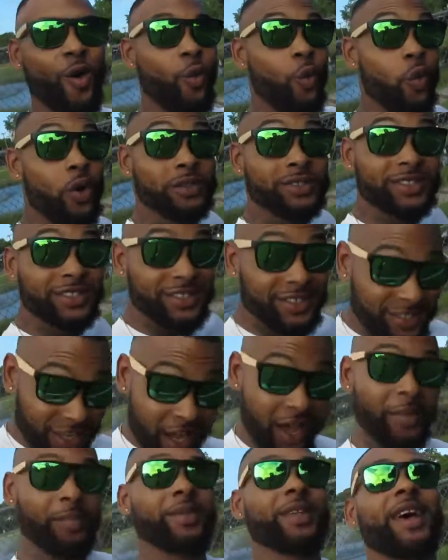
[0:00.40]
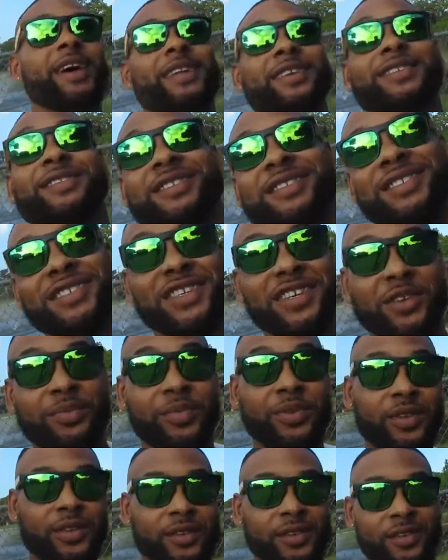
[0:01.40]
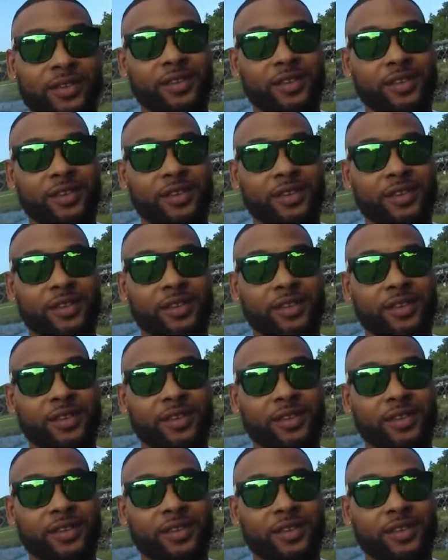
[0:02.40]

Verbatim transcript: What's up, ladies and gentlemen?